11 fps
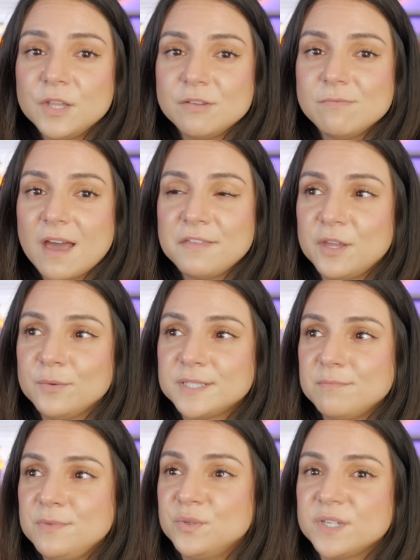The, I think it was the
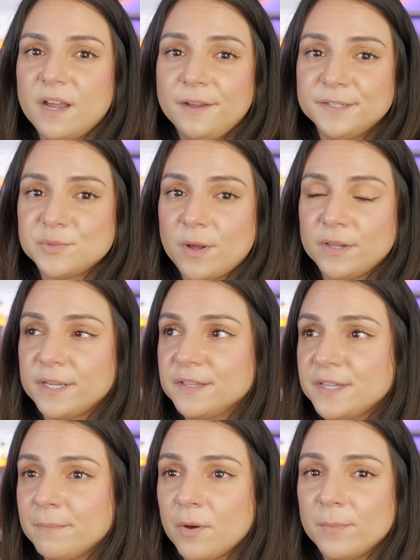music kind of swelling at
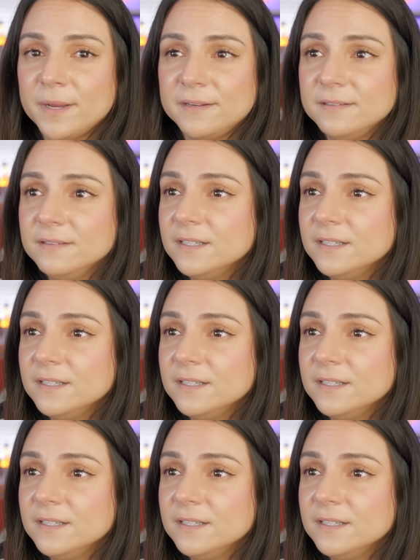that moment.